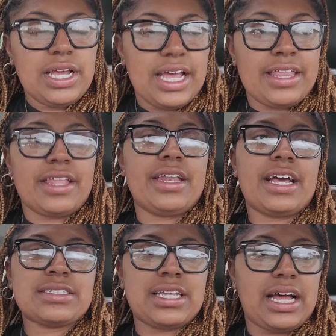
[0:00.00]
And then
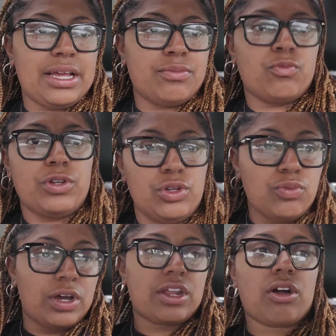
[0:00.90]
next time when you
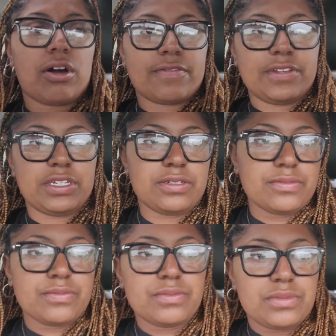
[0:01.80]
want a coffee,
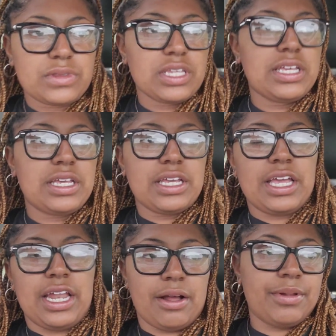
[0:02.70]

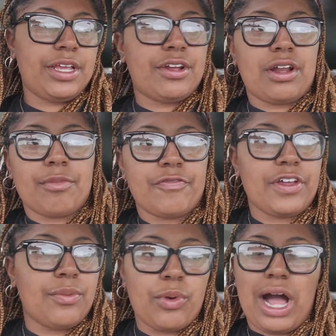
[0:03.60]
and I'm here and I'm
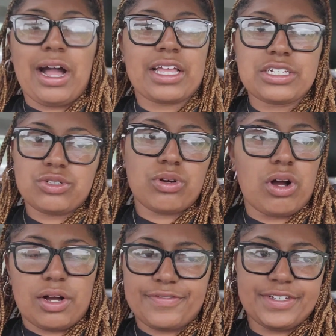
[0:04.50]
available, I'll get you a
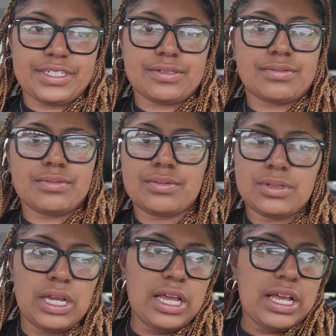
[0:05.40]
coffee.
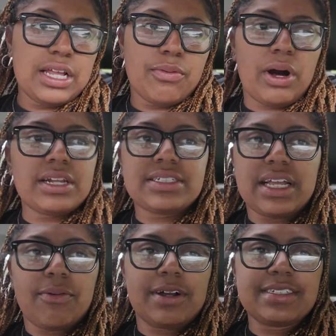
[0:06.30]
Why does
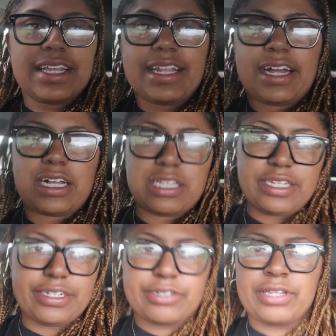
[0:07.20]
that? Why is that not
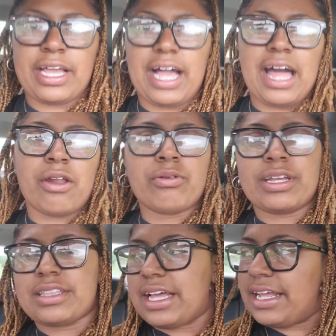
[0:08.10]
clear? Like I don't
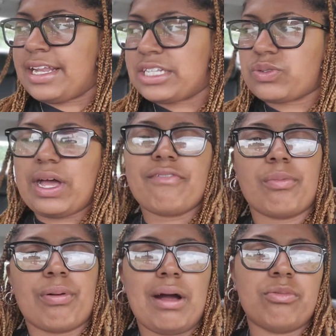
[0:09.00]
get that, and that's why I have
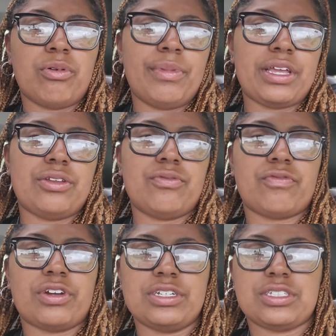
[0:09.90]
a problem with making new
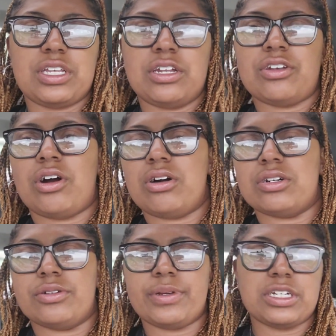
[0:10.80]
friends in
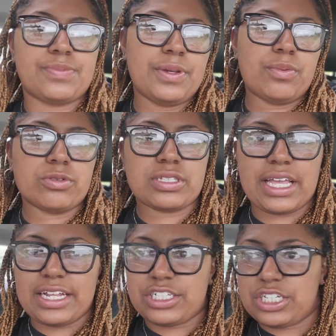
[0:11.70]
adulthood because people
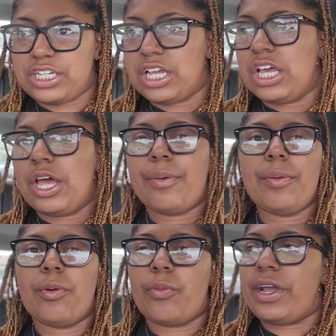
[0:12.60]
sketchy,
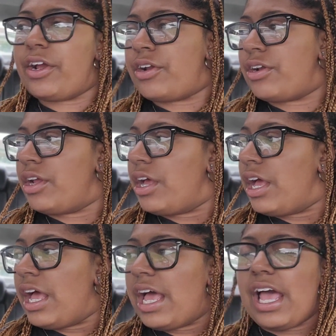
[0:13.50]
people weird,
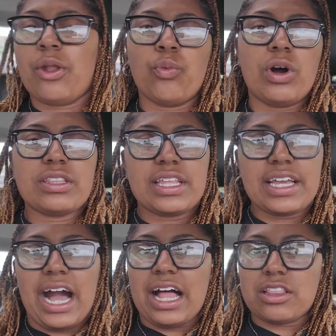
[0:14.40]
and one
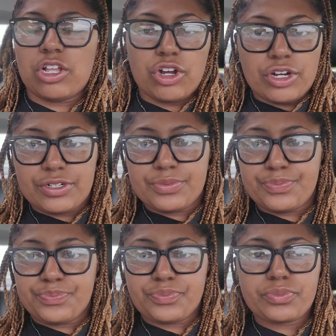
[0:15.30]
thing I
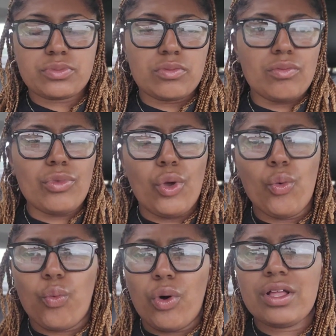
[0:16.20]
learned,
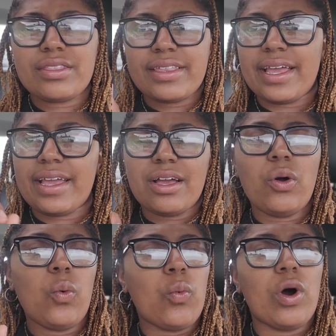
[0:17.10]
one
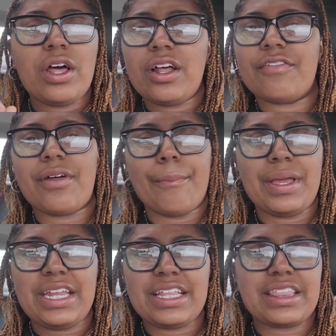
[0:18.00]
thing, one of the
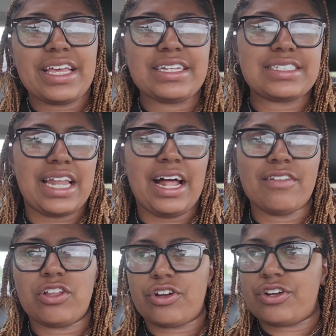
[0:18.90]
many things that I
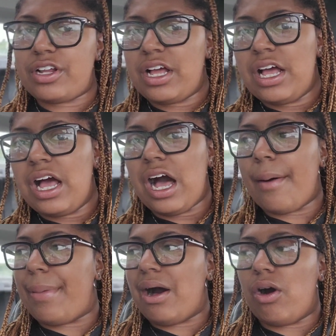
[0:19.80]
learned
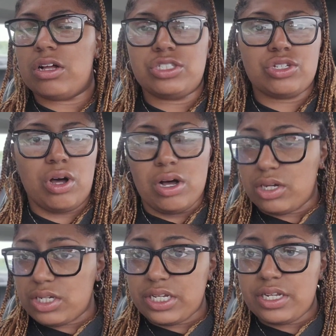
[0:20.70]
about
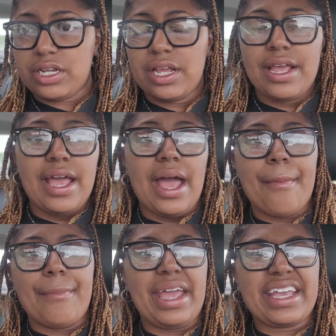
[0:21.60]
adulthood
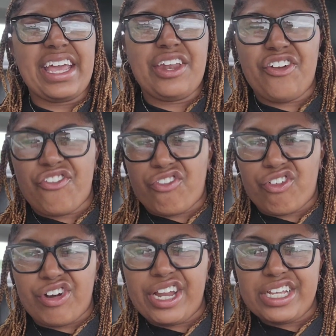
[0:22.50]
and making
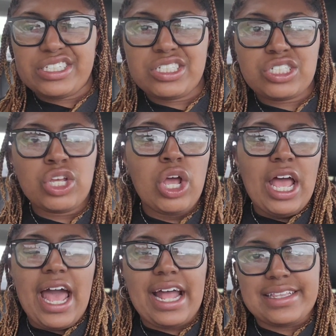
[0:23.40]
friends
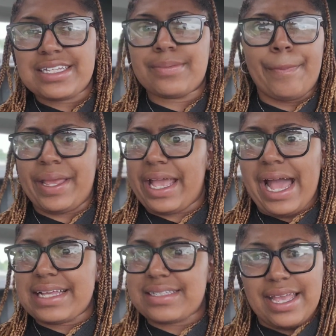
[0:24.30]
at this big
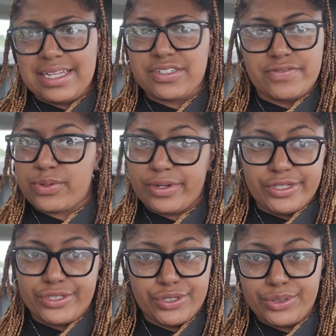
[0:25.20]
ass age of
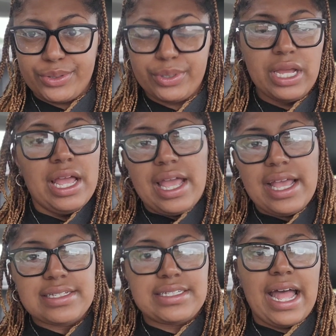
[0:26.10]
22
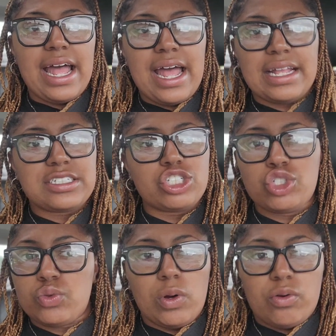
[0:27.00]
is that
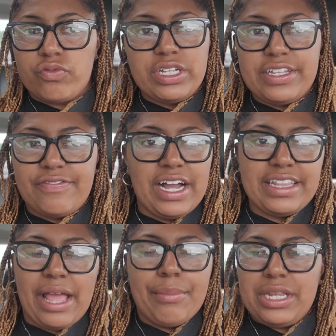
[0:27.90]
you won't really
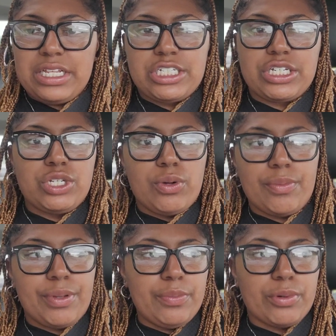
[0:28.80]
find that many genuine
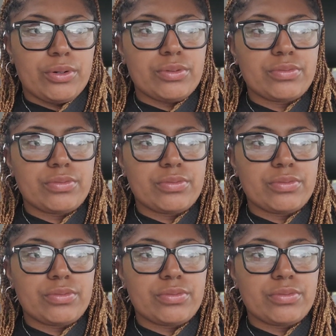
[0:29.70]
people.